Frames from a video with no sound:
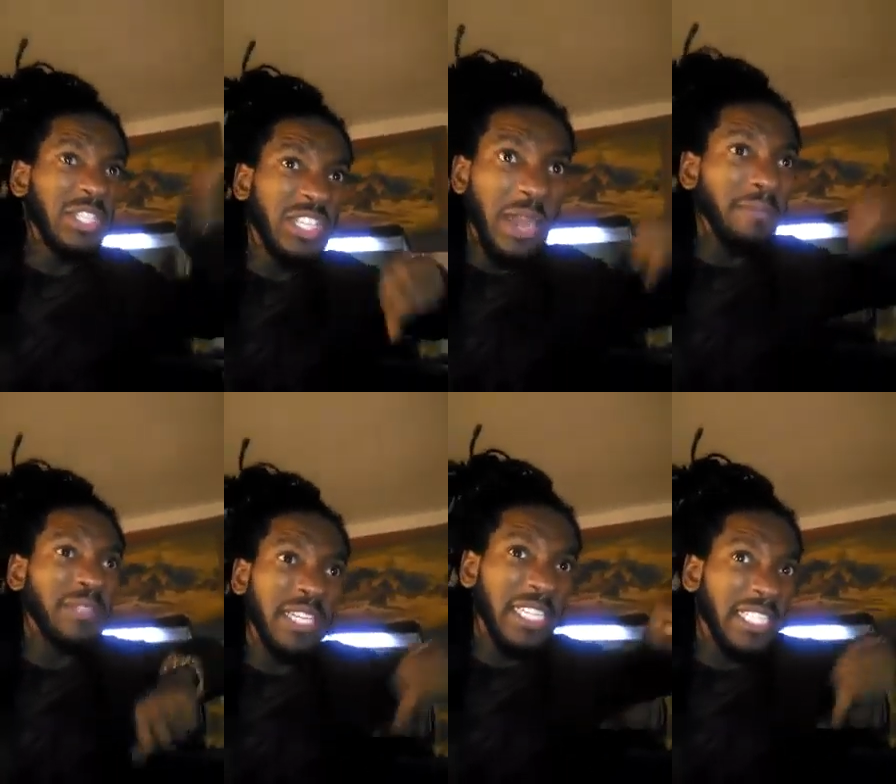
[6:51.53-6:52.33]

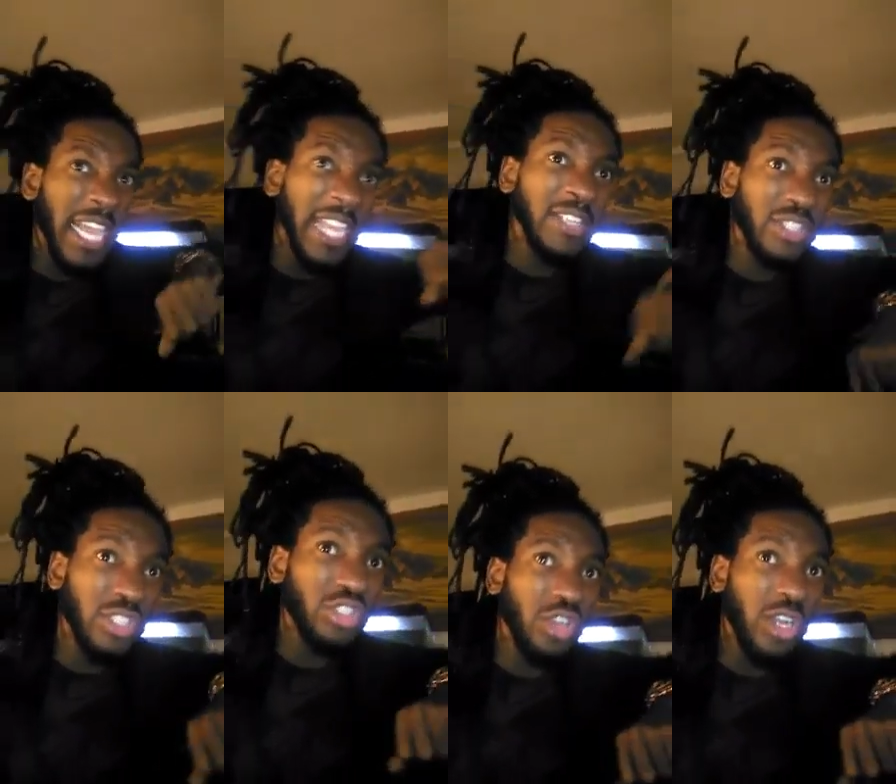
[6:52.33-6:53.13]
dumped into tankers
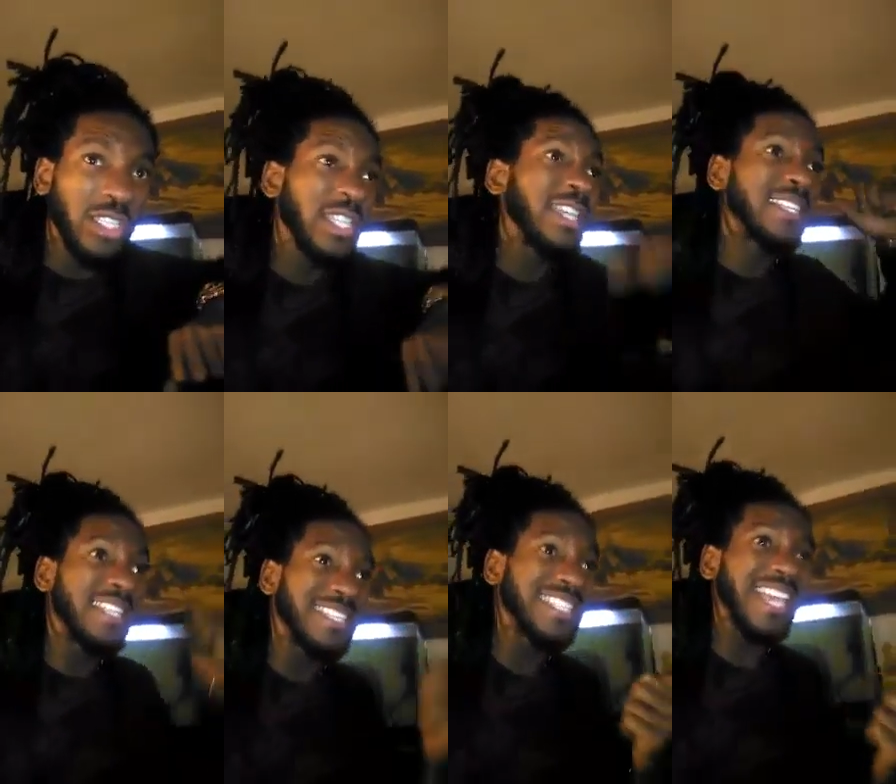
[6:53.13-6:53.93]
and trucks,
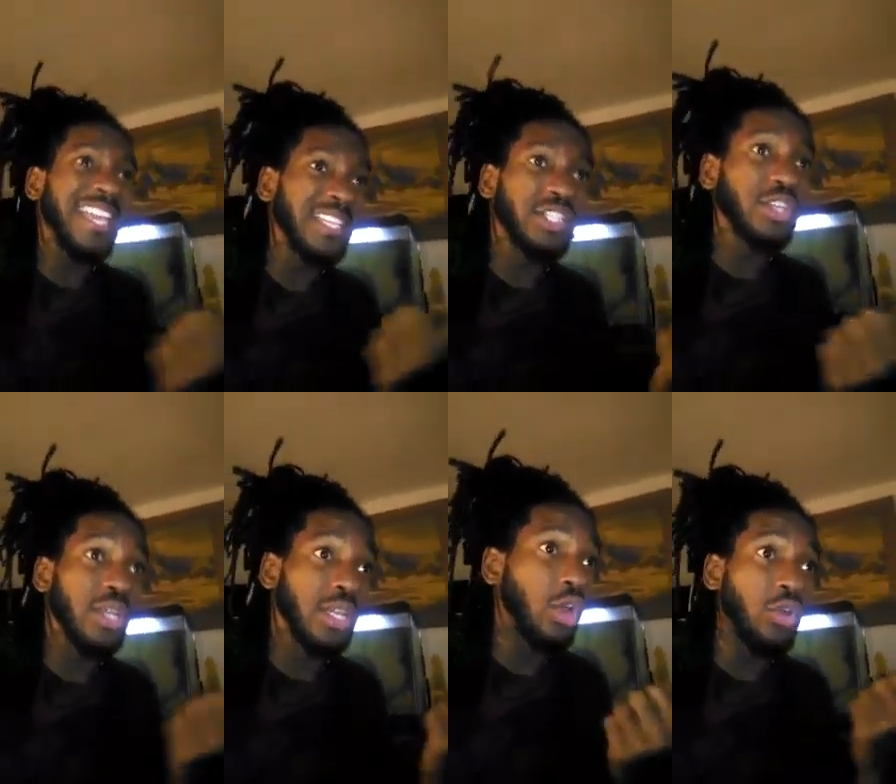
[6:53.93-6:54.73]
then it's taken to
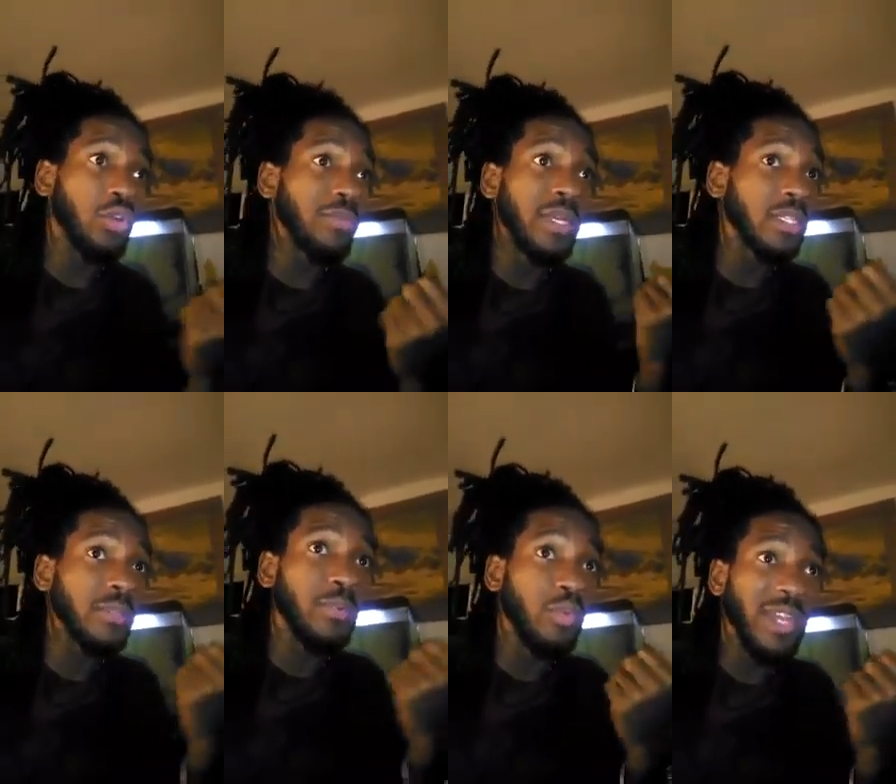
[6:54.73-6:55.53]
your local
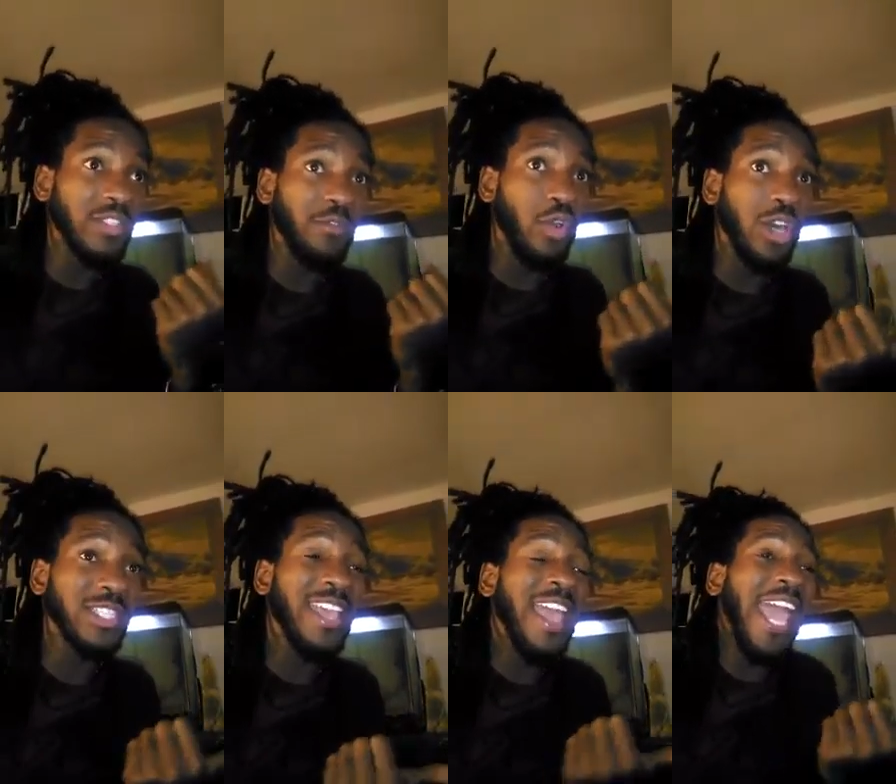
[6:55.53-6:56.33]
municipal reservoirs,